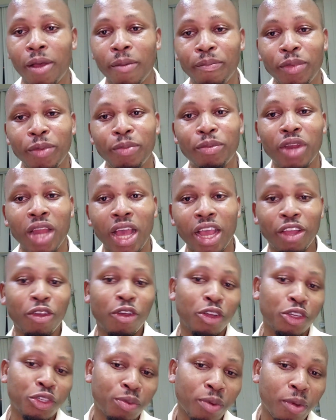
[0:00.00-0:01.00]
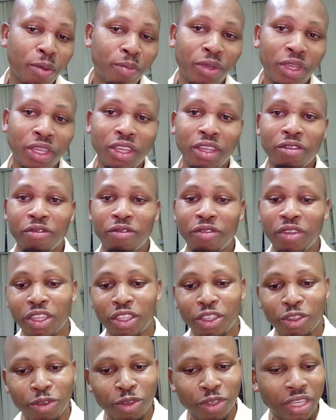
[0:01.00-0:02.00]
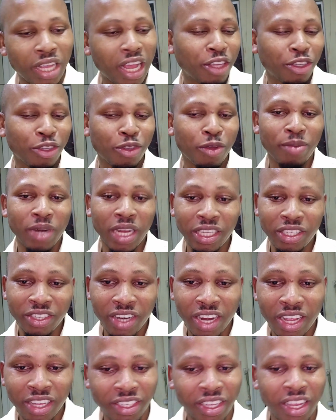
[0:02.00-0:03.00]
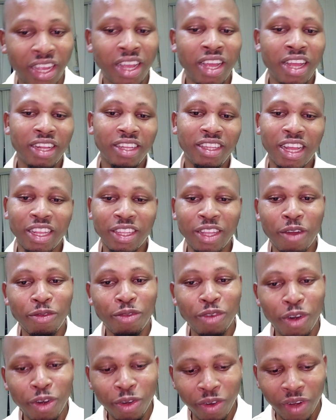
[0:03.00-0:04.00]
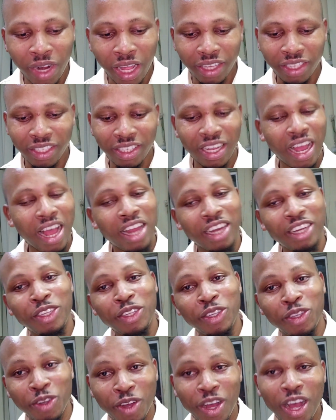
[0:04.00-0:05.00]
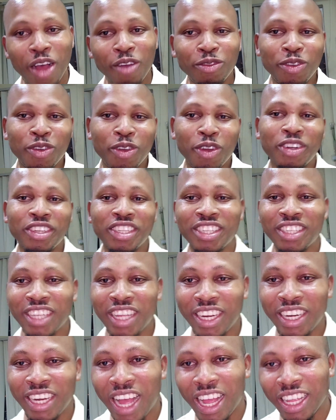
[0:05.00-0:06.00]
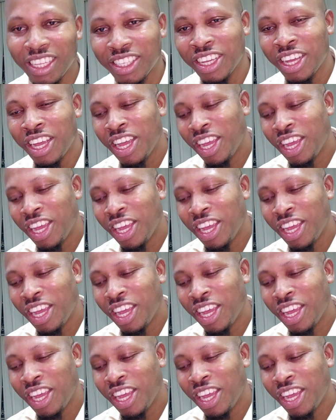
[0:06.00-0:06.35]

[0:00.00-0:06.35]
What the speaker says: people like Hush Puppy, Evictus, and some Nigerians that are fraudulent. And you have to understand that,